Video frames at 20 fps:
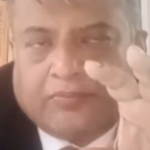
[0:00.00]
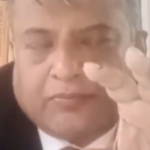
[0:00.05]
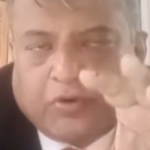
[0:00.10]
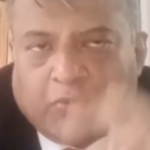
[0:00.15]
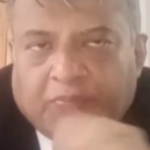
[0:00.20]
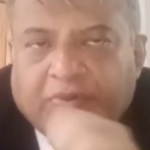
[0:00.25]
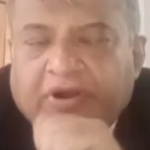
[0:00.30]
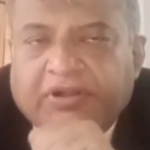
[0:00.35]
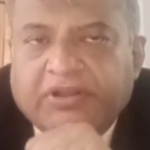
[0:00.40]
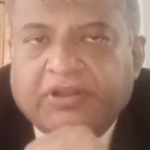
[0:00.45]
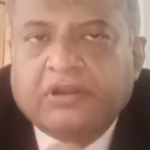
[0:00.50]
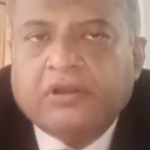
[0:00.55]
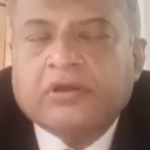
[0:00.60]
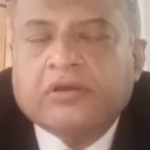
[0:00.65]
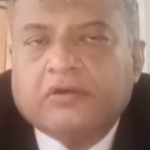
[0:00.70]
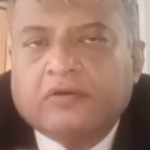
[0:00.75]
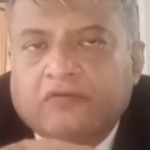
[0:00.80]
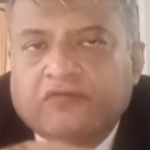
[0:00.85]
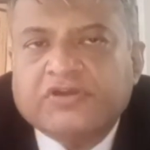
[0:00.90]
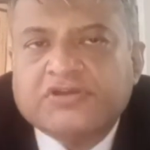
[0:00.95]
property
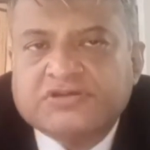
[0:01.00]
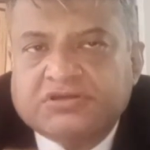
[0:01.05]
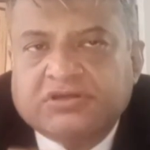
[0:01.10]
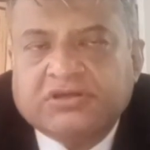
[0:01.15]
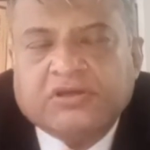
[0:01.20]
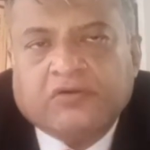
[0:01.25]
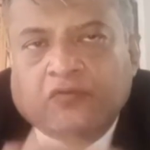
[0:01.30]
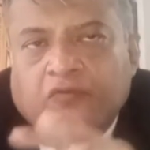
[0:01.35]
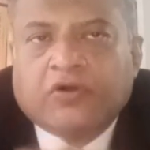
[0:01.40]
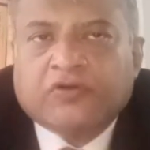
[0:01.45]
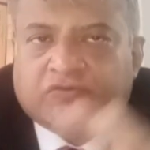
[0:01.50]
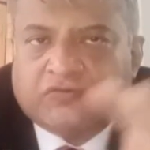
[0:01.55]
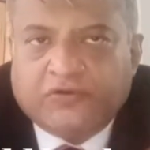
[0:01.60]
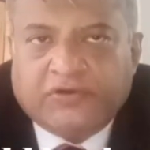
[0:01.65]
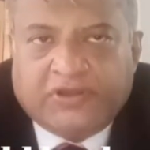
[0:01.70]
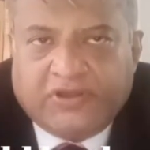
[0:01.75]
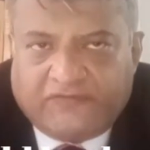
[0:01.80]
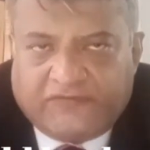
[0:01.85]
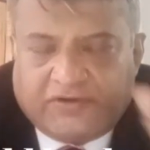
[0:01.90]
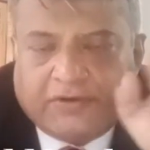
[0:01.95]
which he wants
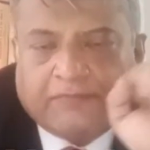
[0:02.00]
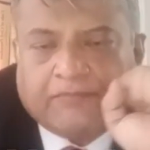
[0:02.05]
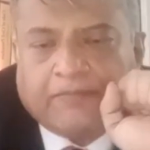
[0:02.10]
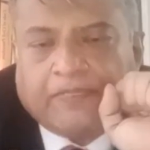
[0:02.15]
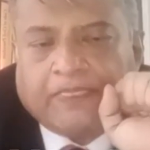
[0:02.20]
to gift.